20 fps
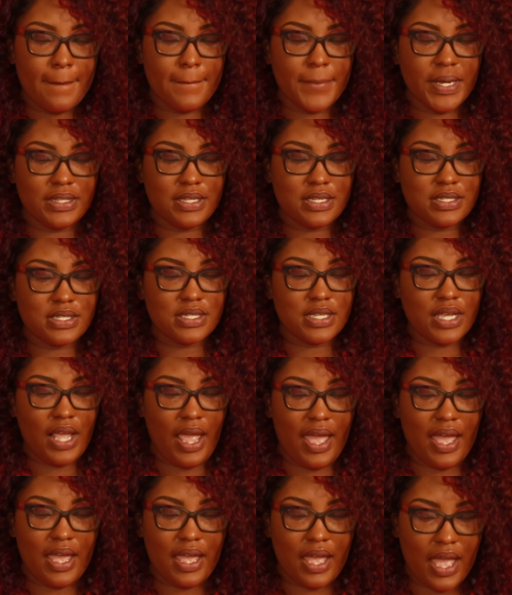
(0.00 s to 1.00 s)
but this is the
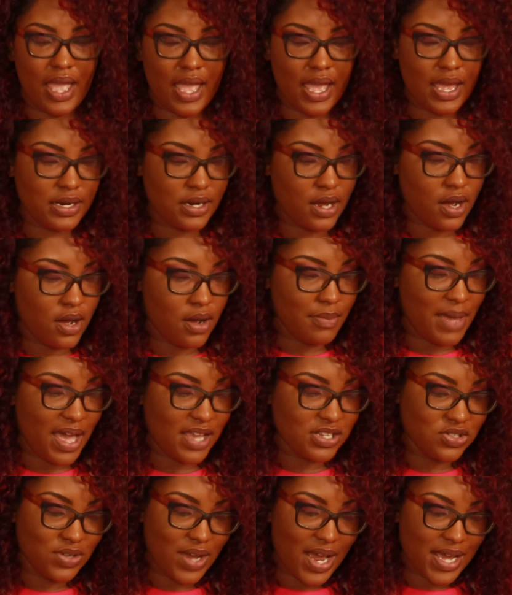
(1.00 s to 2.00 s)
cake, and
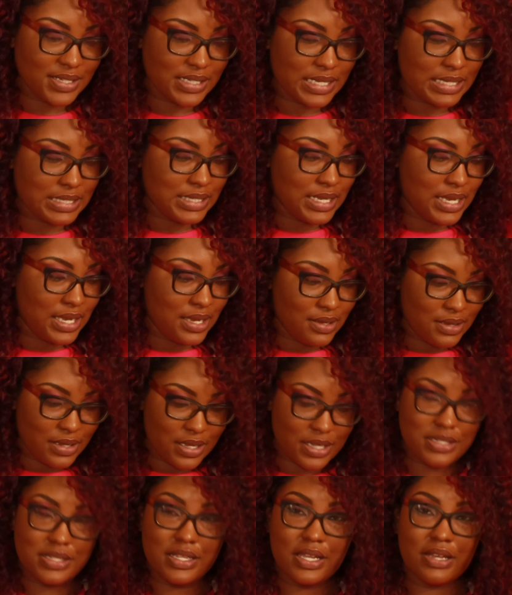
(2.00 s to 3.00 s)
as you guys can see,
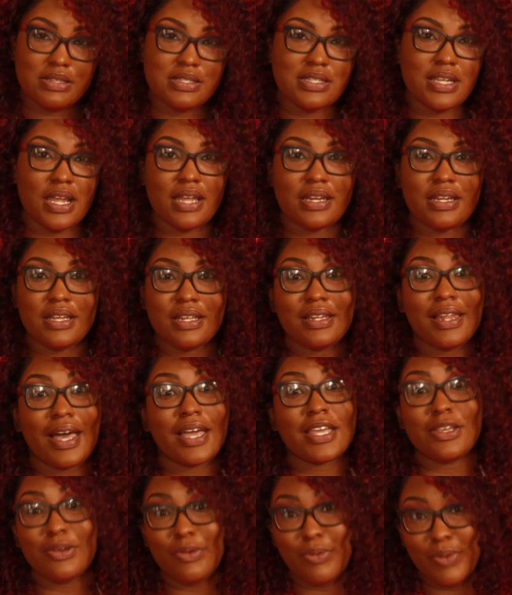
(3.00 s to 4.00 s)
it's still standing,
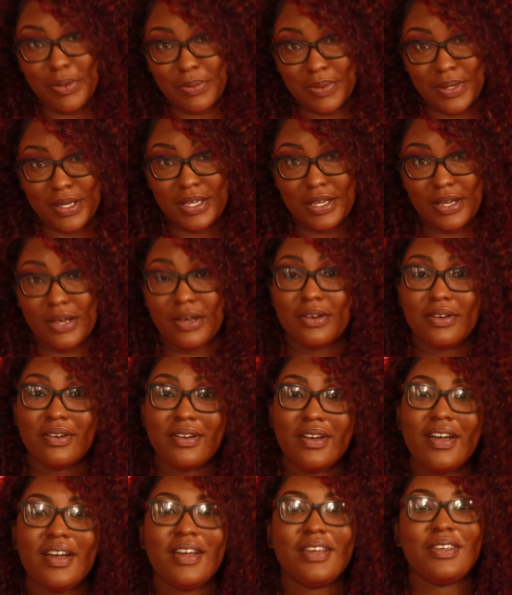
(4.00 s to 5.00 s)
like you will be.
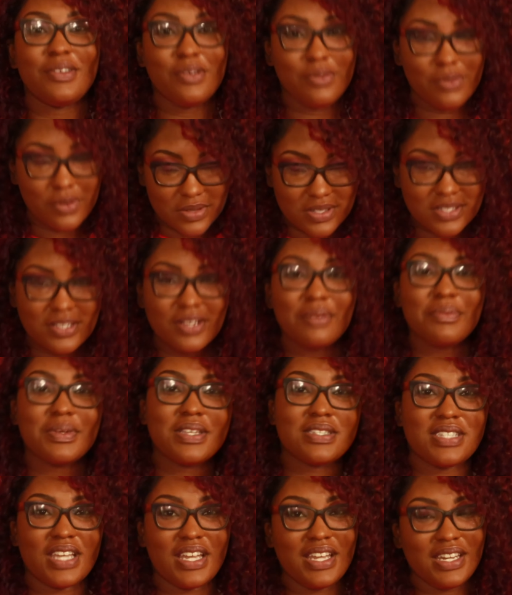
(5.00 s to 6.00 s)
You will still be
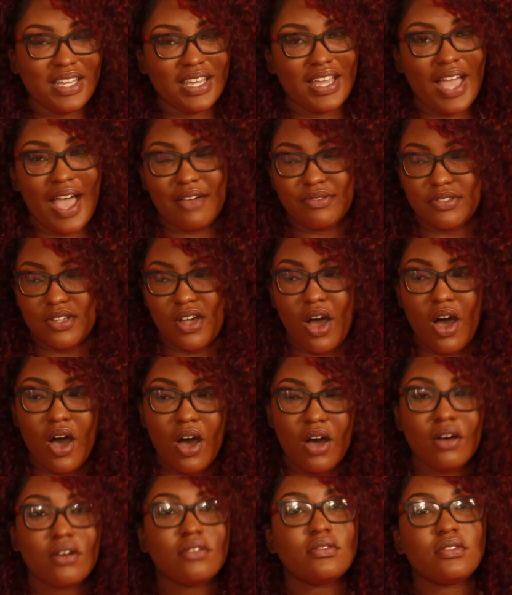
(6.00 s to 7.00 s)
standing after
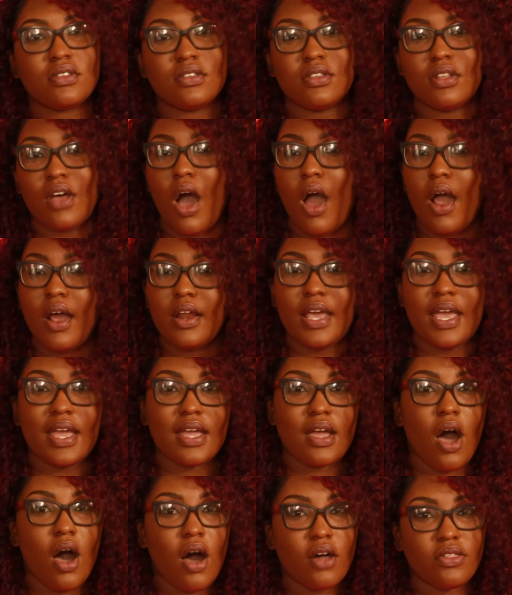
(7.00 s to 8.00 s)
all the
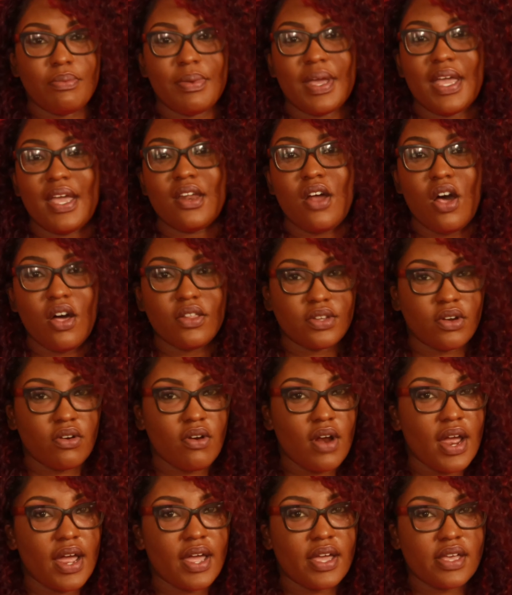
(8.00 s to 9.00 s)
heartache, all the pain, all the
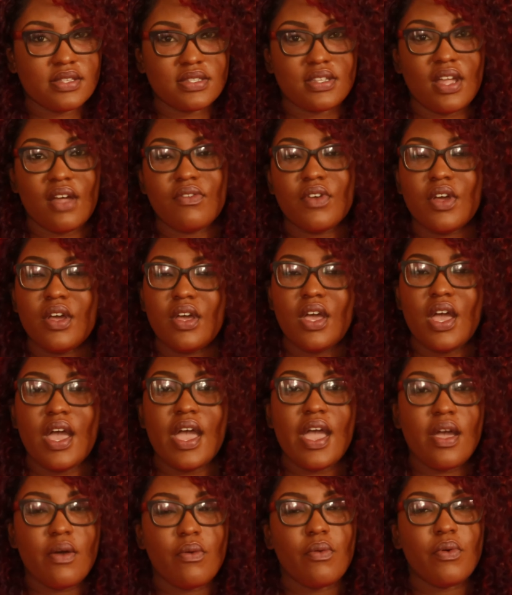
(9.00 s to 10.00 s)
crying and stuff.
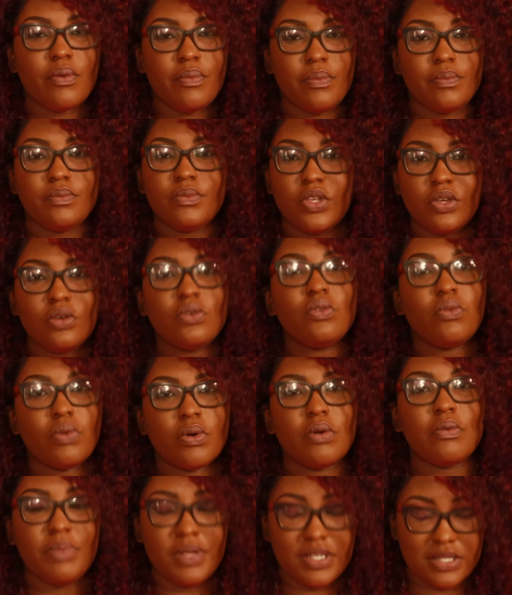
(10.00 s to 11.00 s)
You
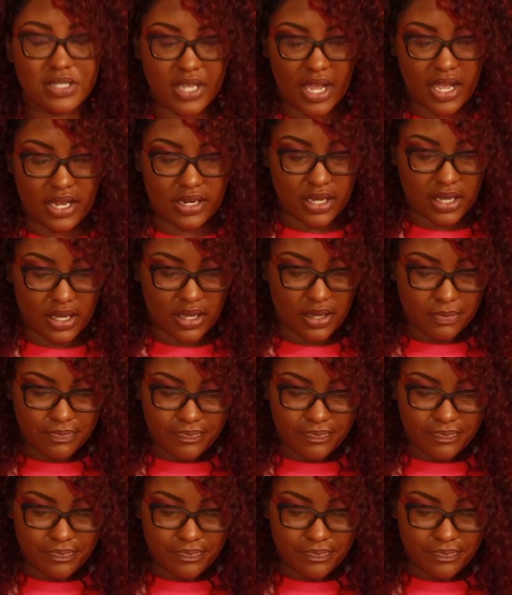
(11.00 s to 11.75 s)
will be standing.